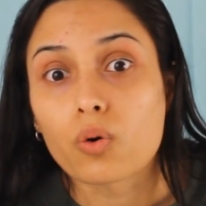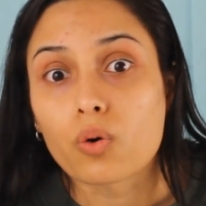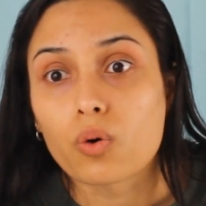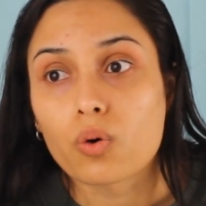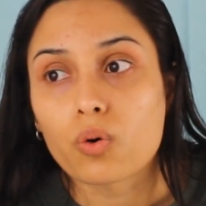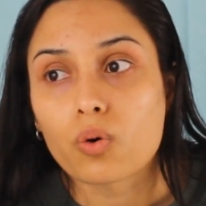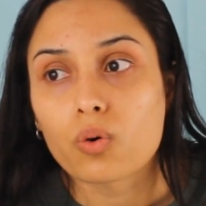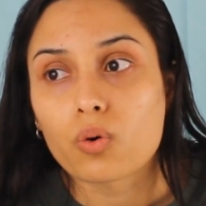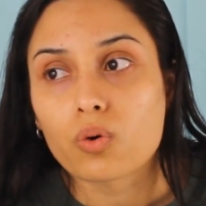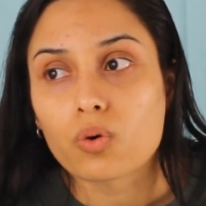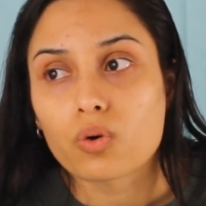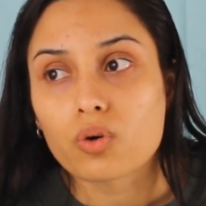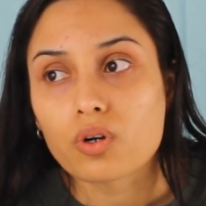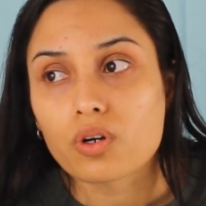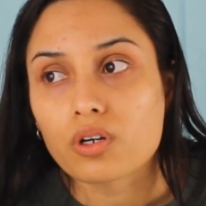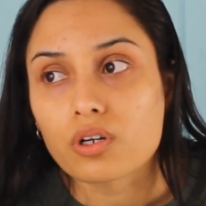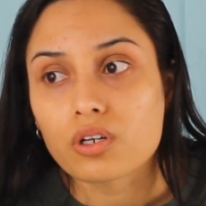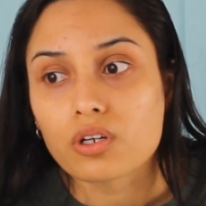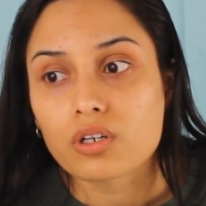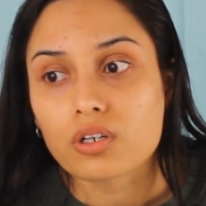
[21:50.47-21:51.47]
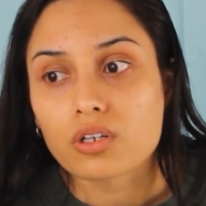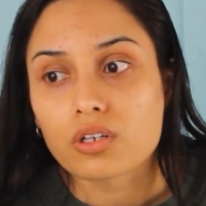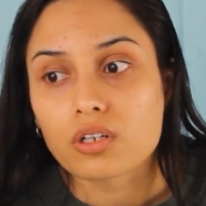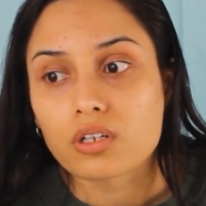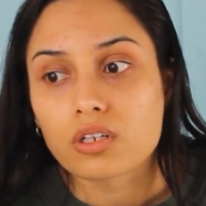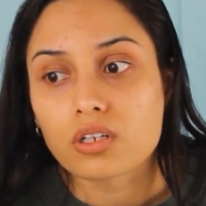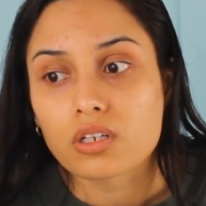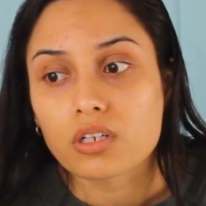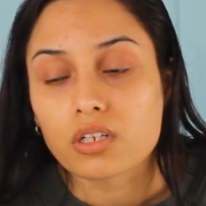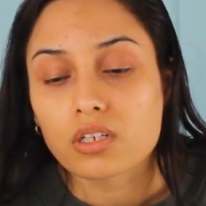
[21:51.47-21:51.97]

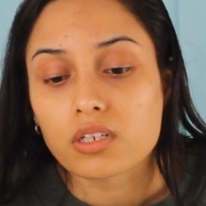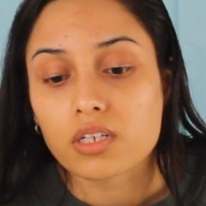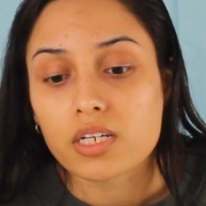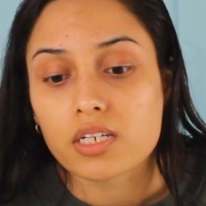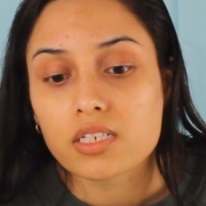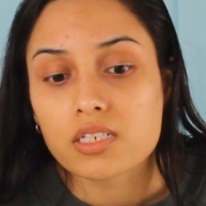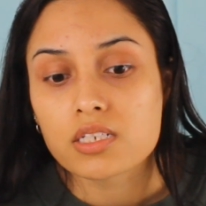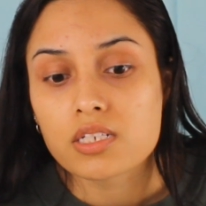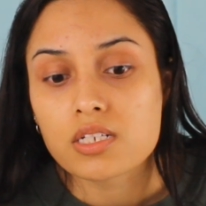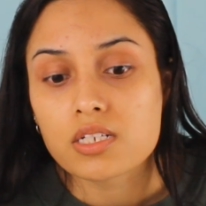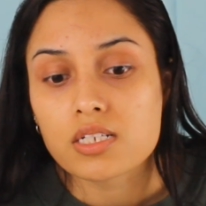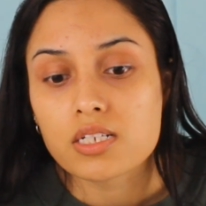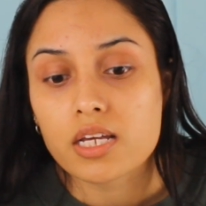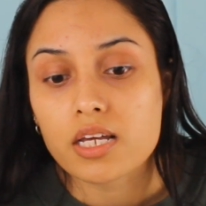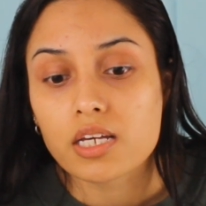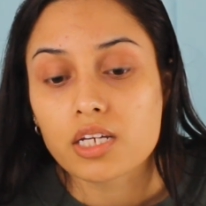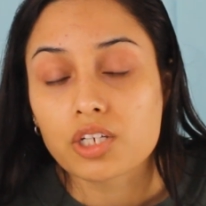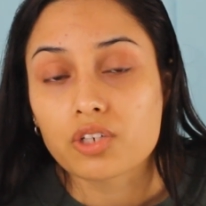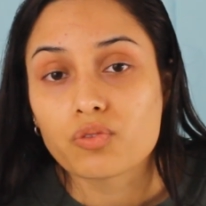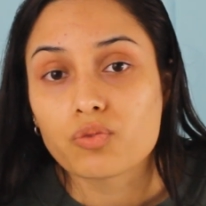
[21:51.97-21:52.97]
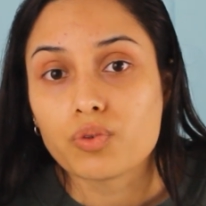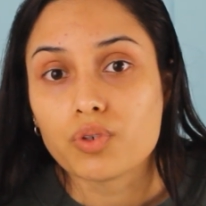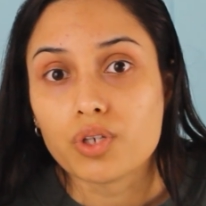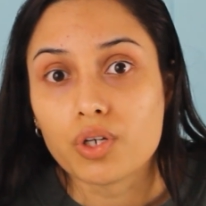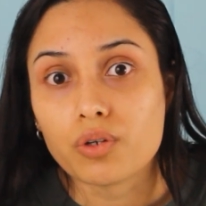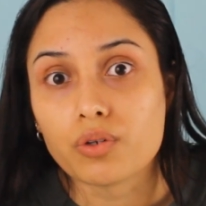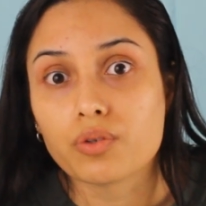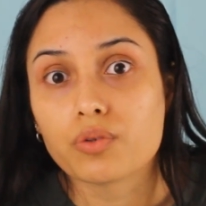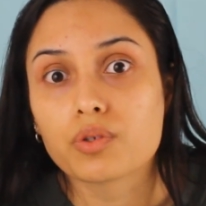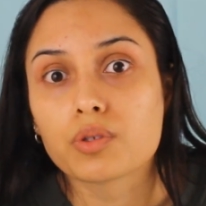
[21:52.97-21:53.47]
or get into debt you
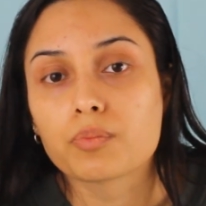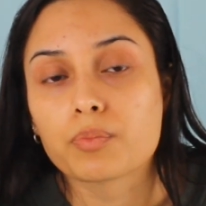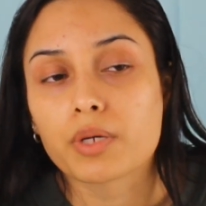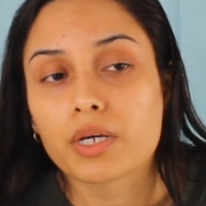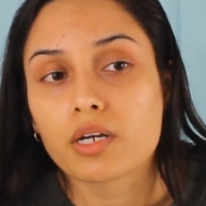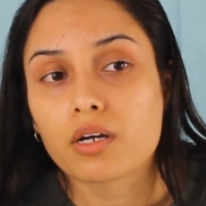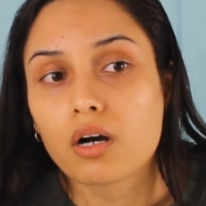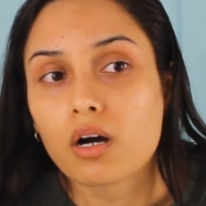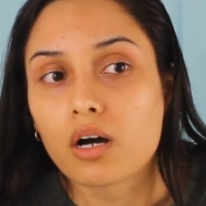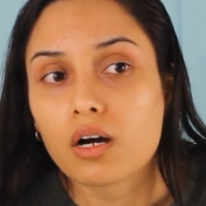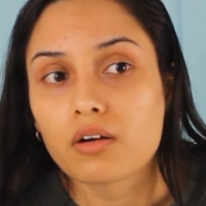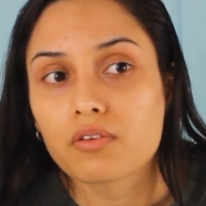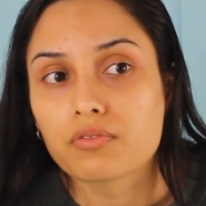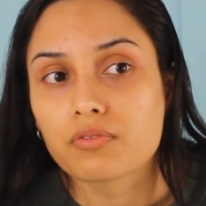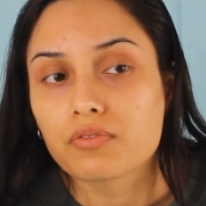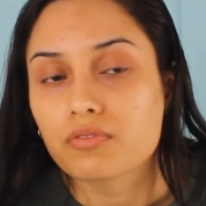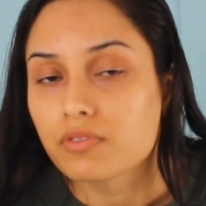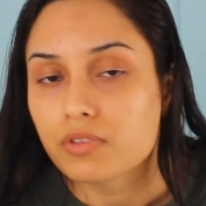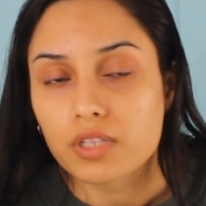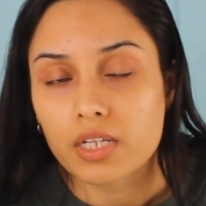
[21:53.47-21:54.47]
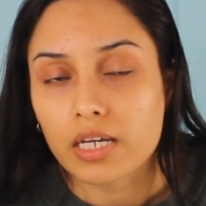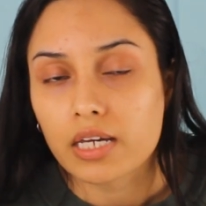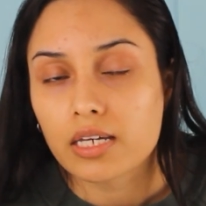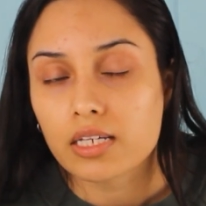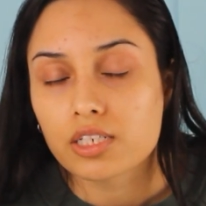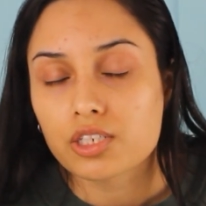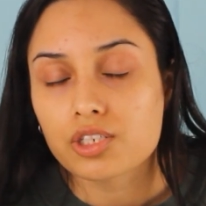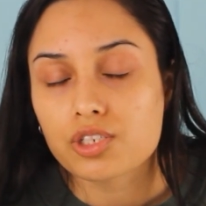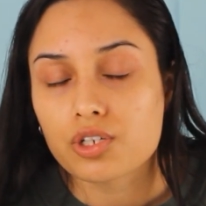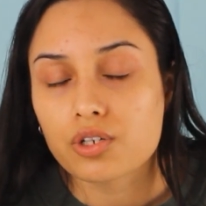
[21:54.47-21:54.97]
know you can pay off.
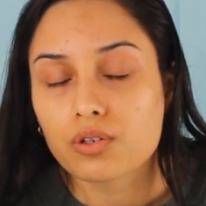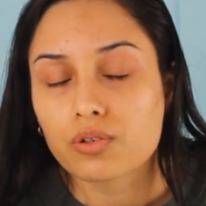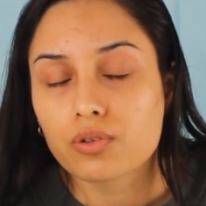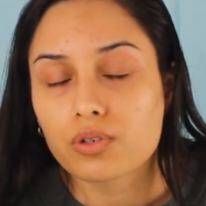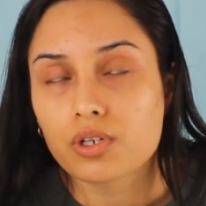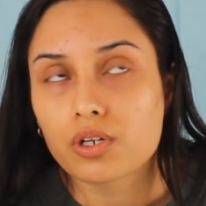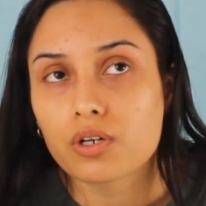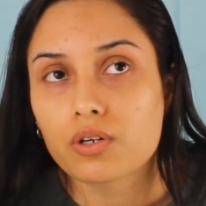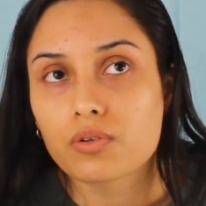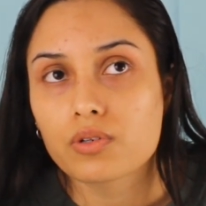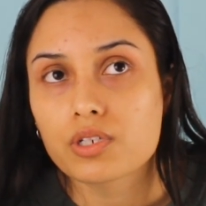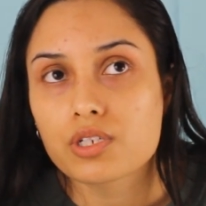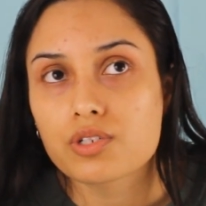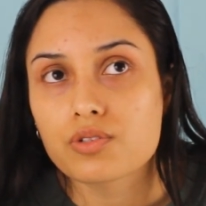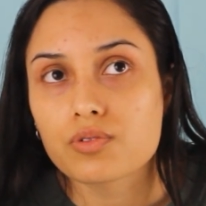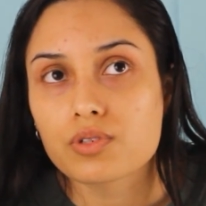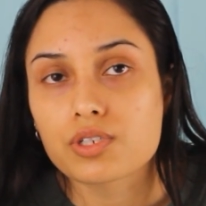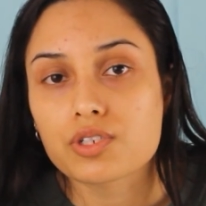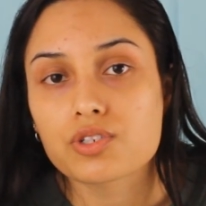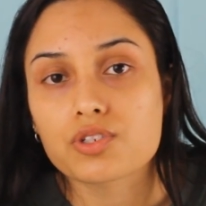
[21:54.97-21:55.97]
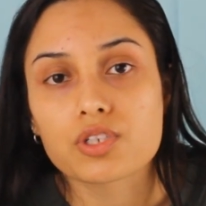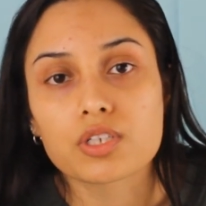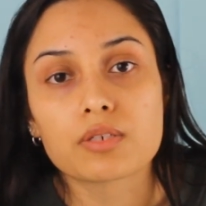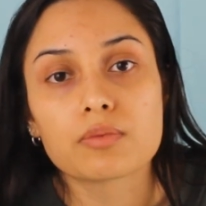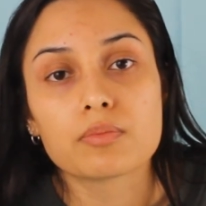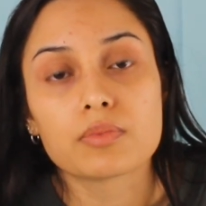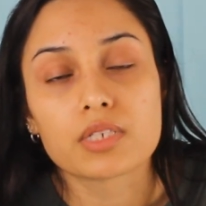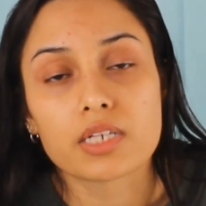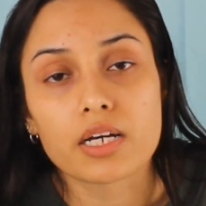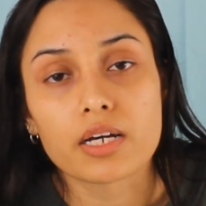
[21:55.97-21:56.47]
Like, don't go into
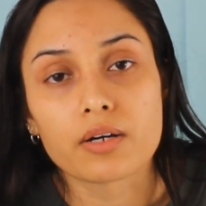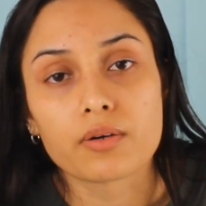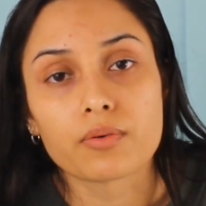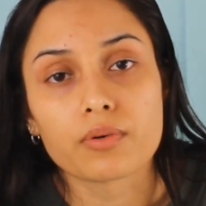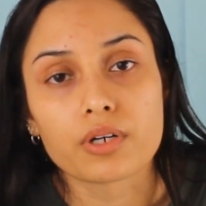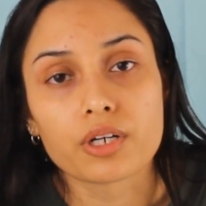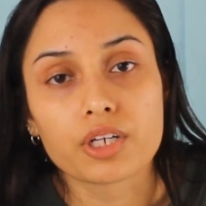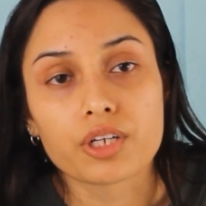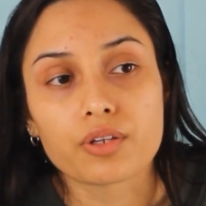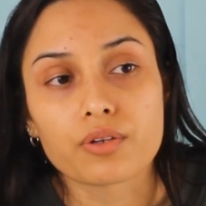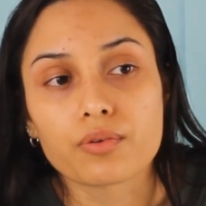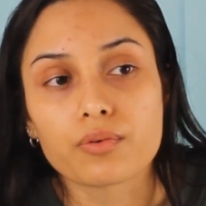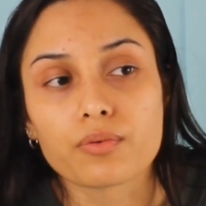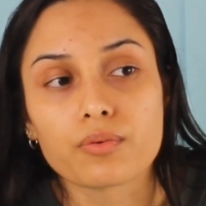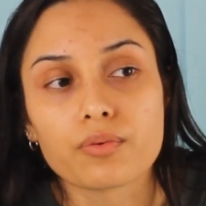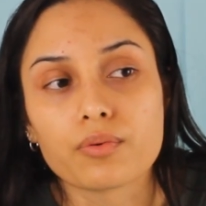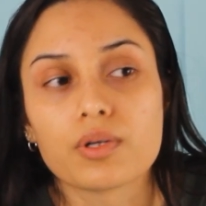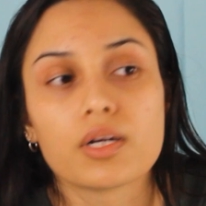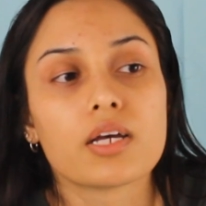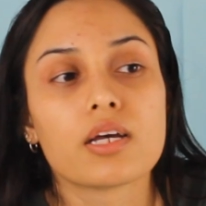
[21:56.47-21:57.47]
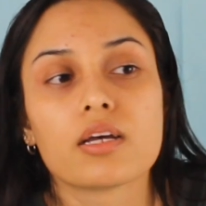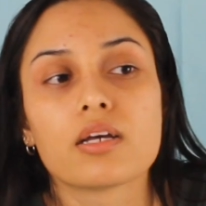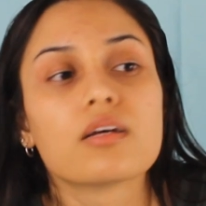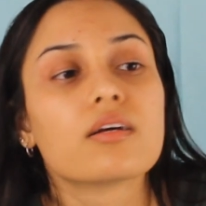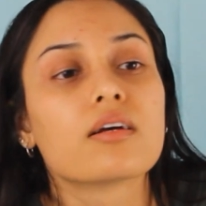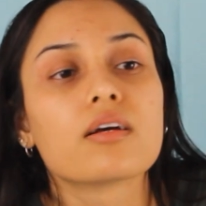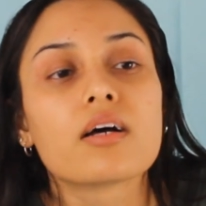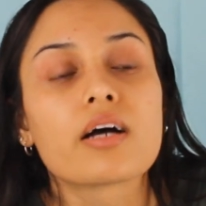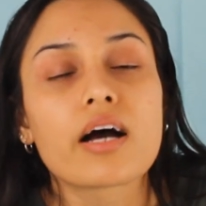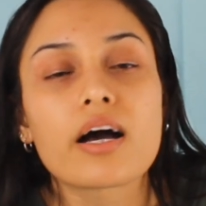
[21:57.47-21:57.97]
extreme debt where you
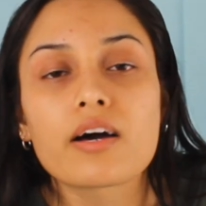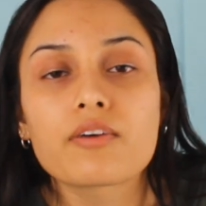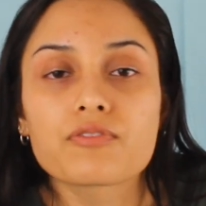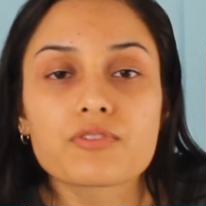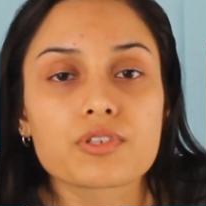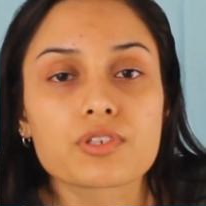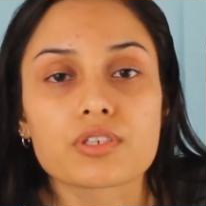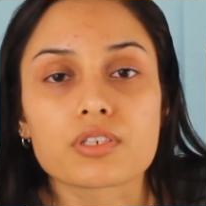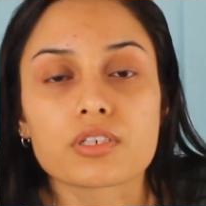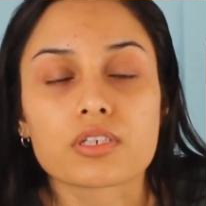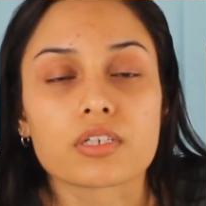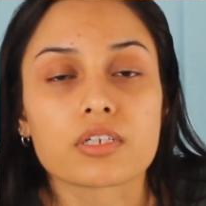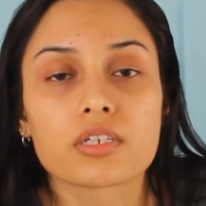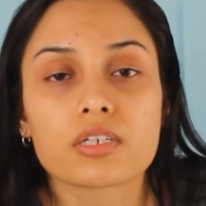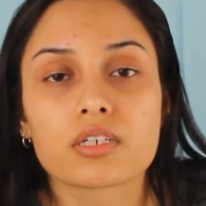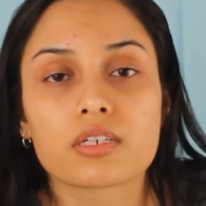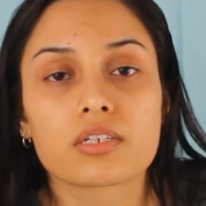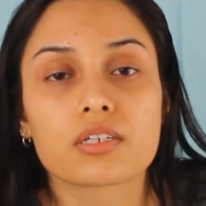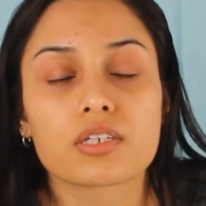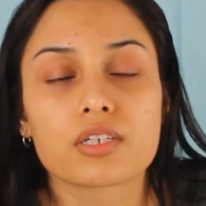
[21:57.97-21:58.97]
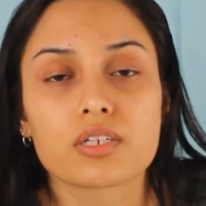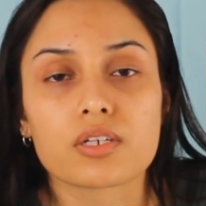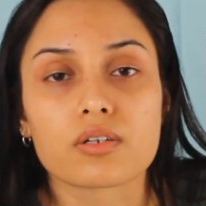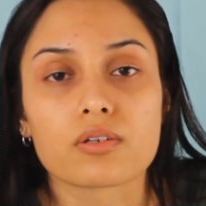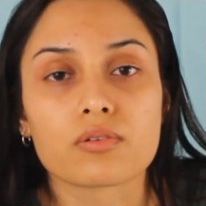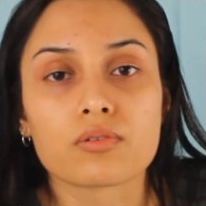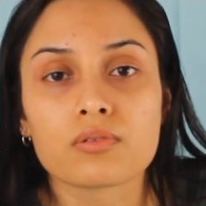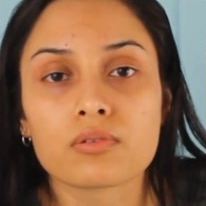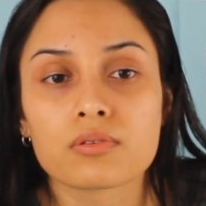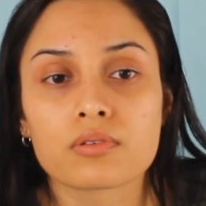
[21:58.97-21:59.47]
have to, you
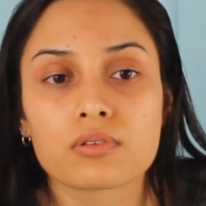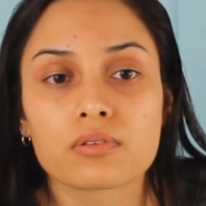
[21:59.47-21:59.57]
know,